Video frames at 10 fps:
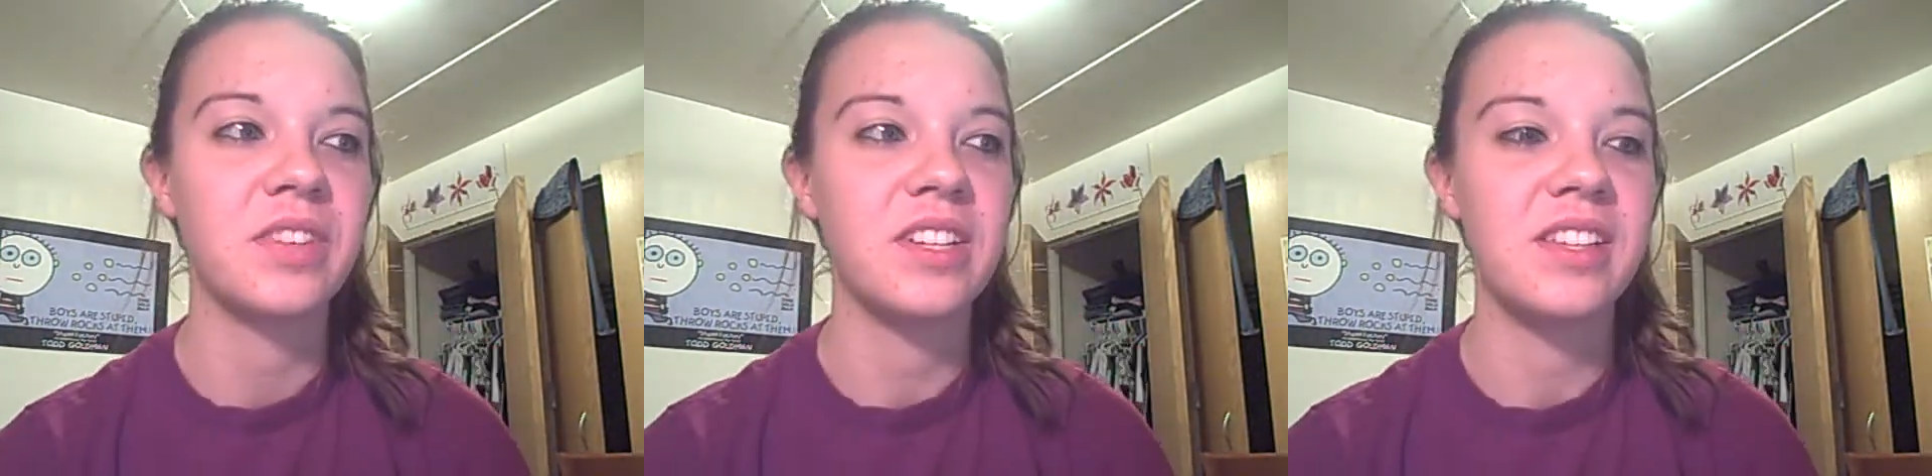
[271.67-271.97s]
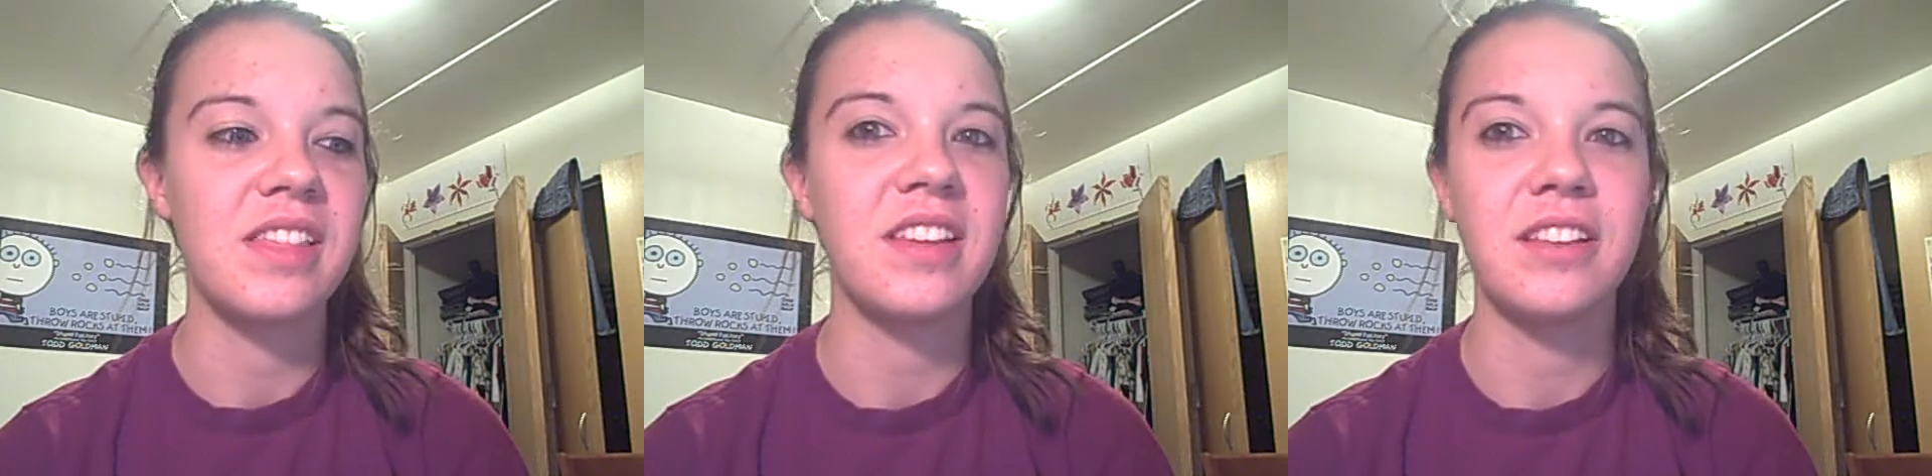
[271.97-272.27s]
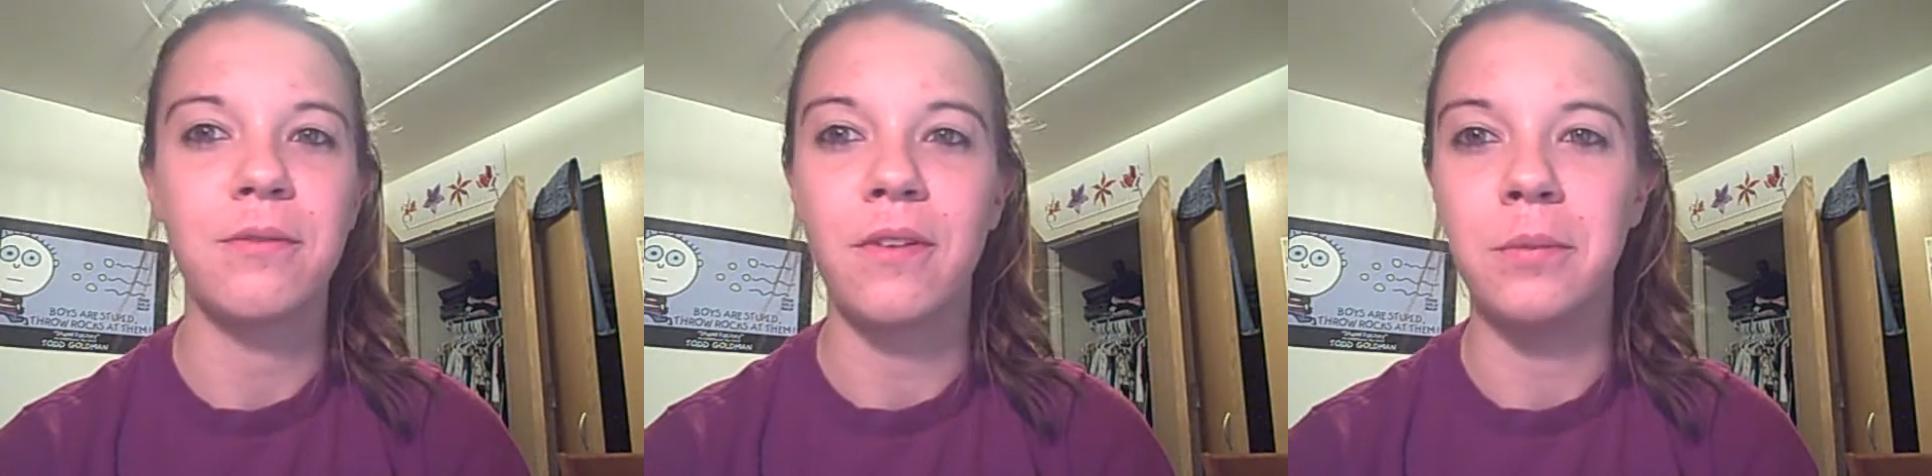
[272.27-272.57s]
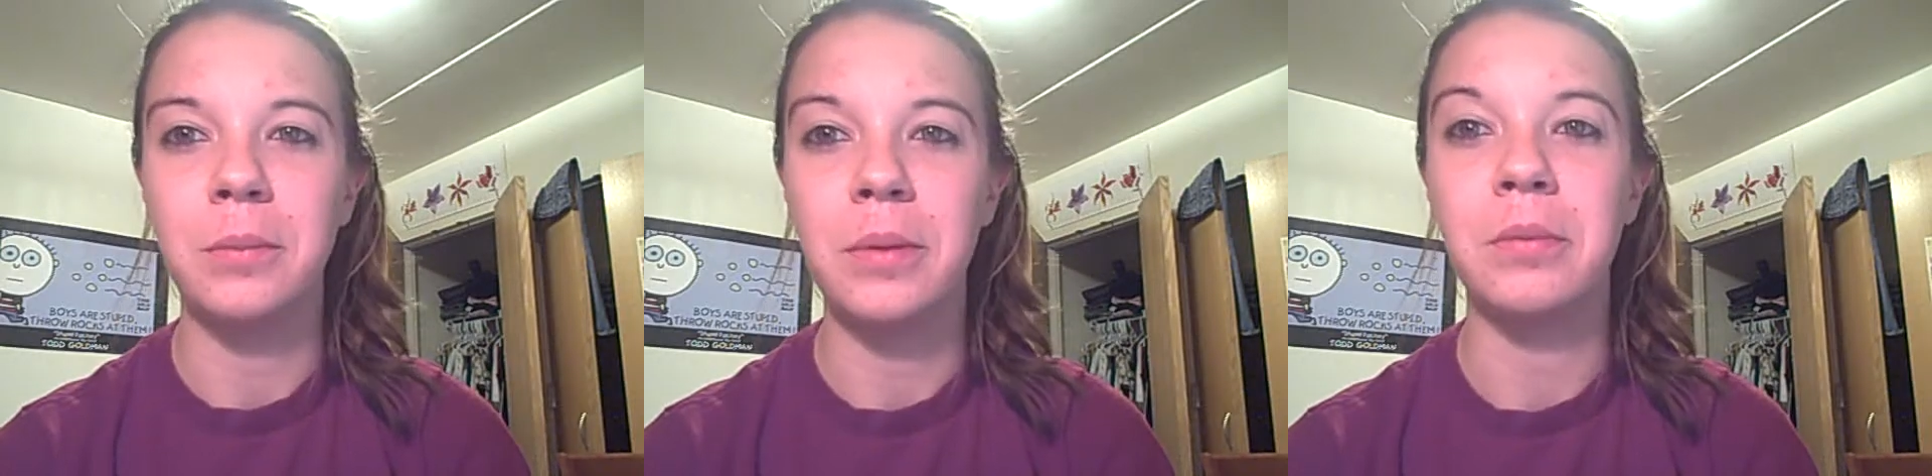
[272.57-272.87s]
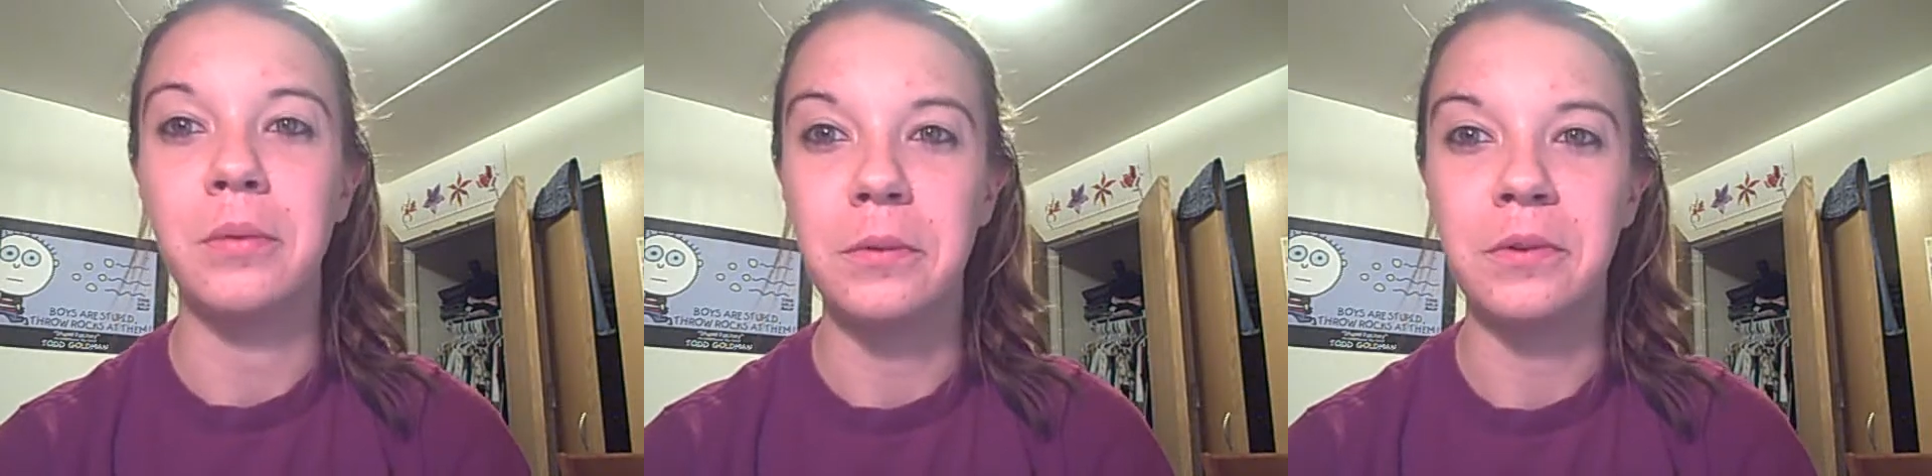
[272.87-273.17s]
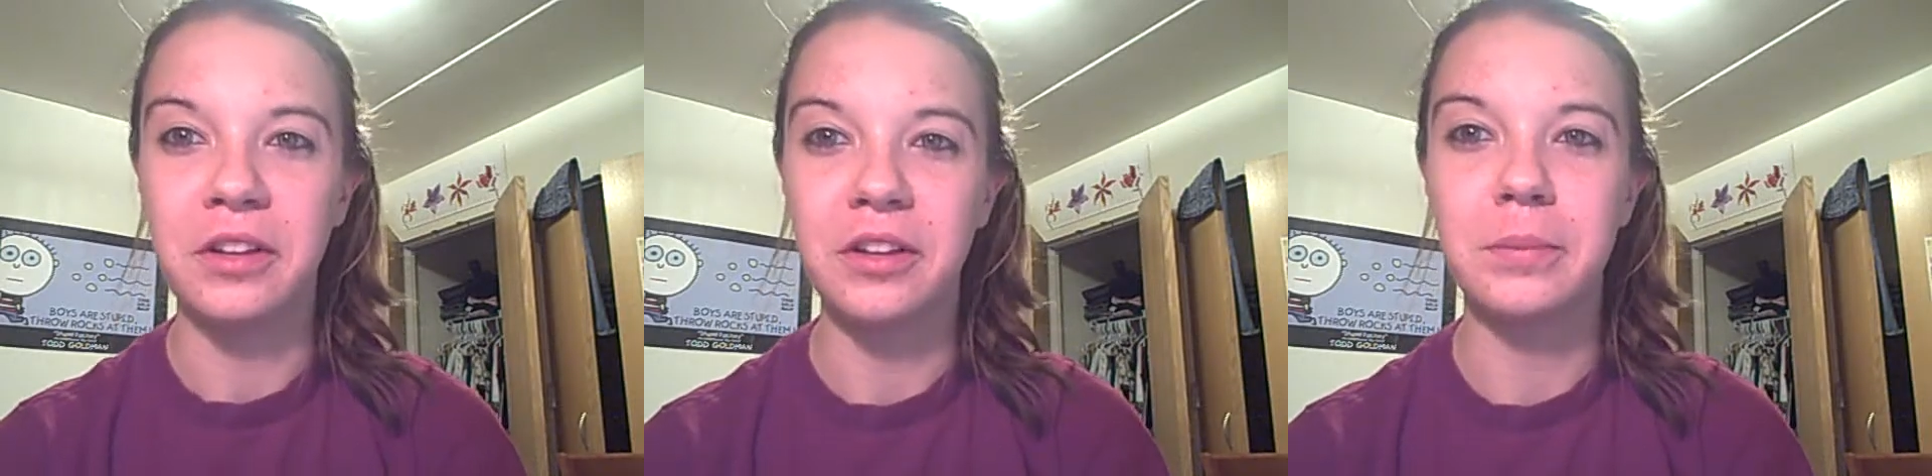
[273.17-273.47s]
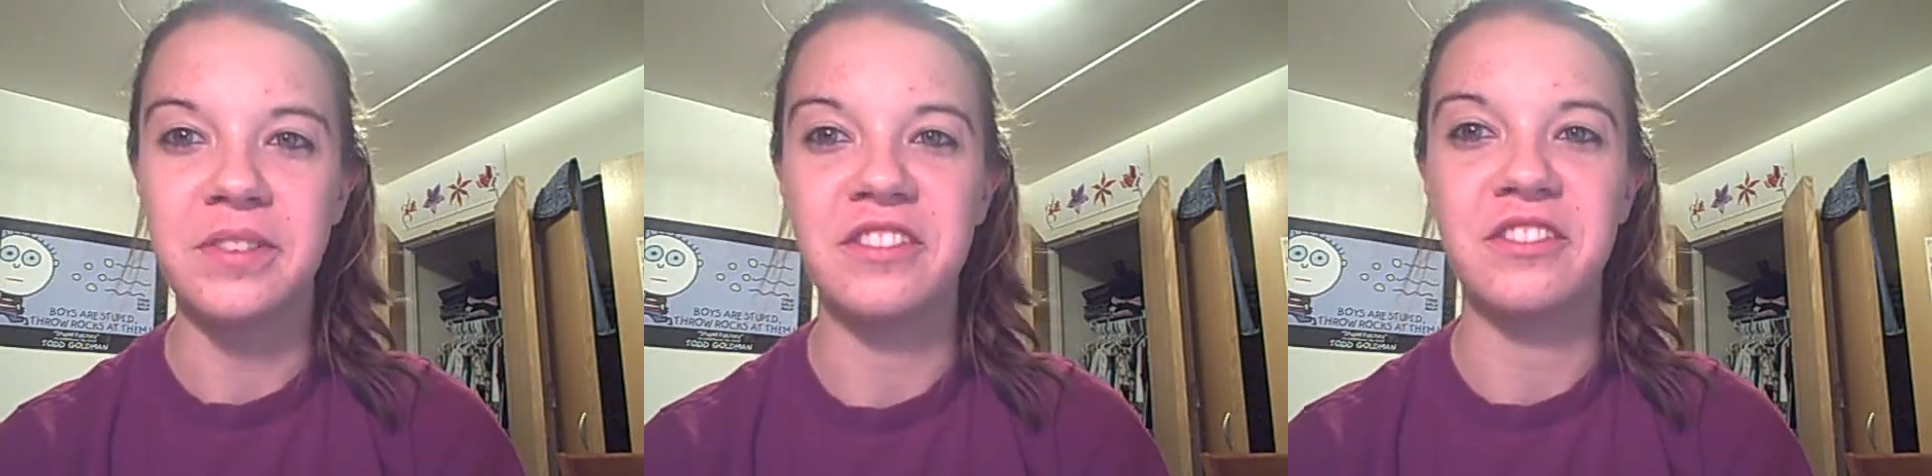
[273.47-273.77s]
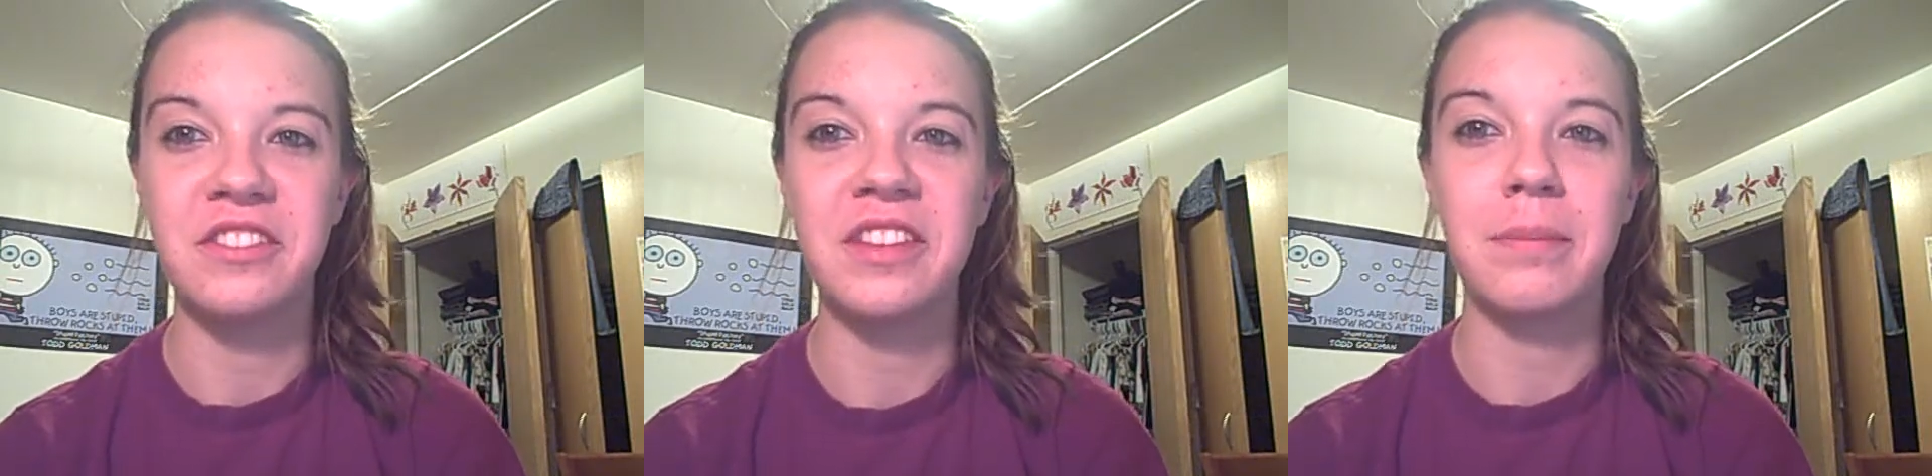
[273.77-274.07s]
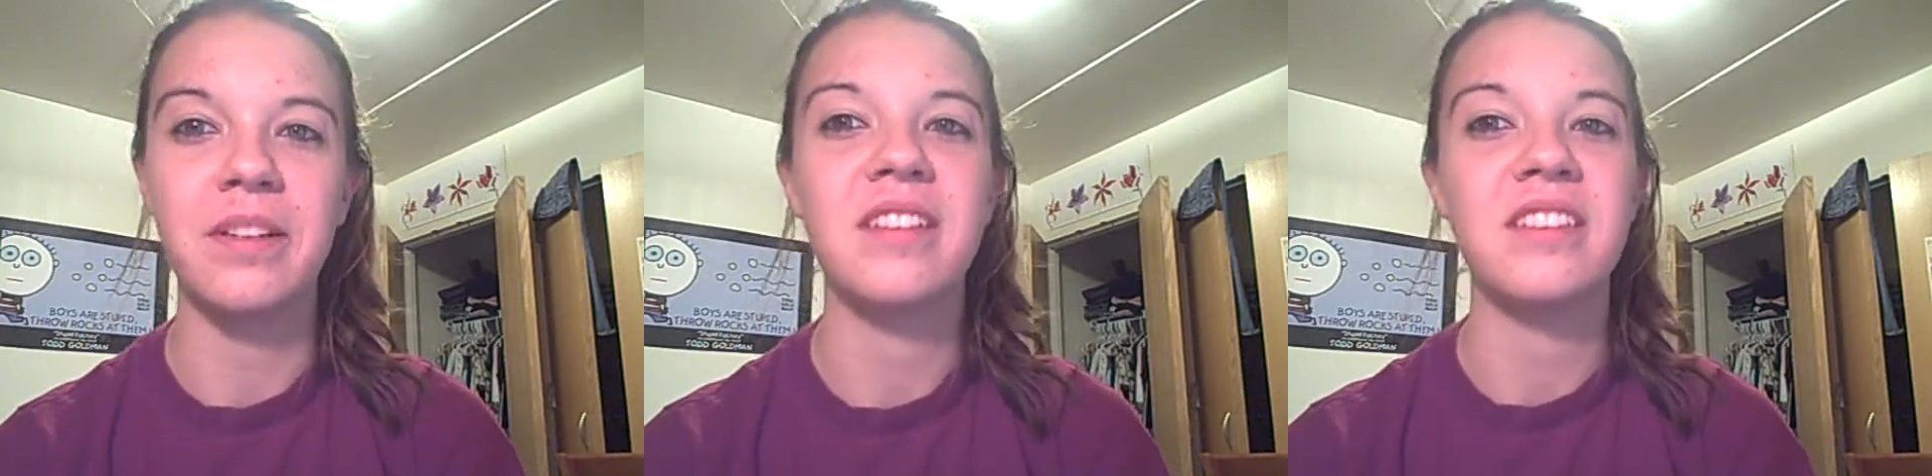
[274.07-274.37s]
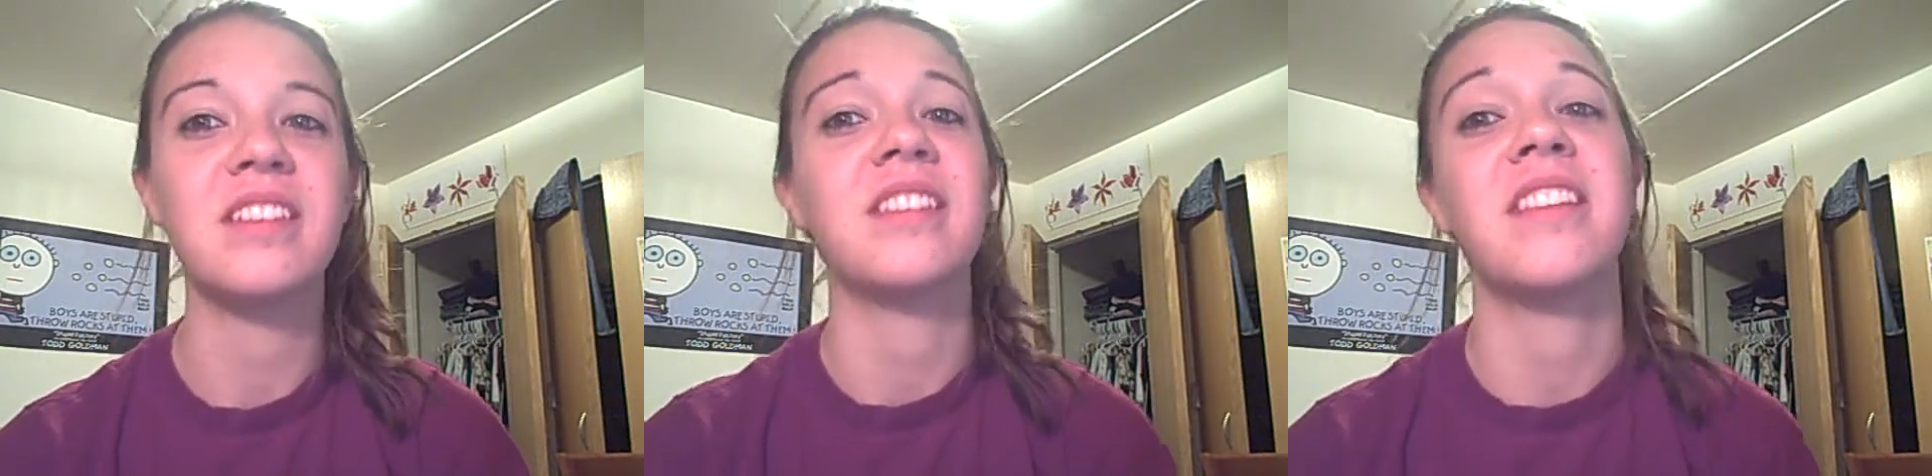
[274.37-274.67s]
Because I think it's fun when people in really good positions get blindsided.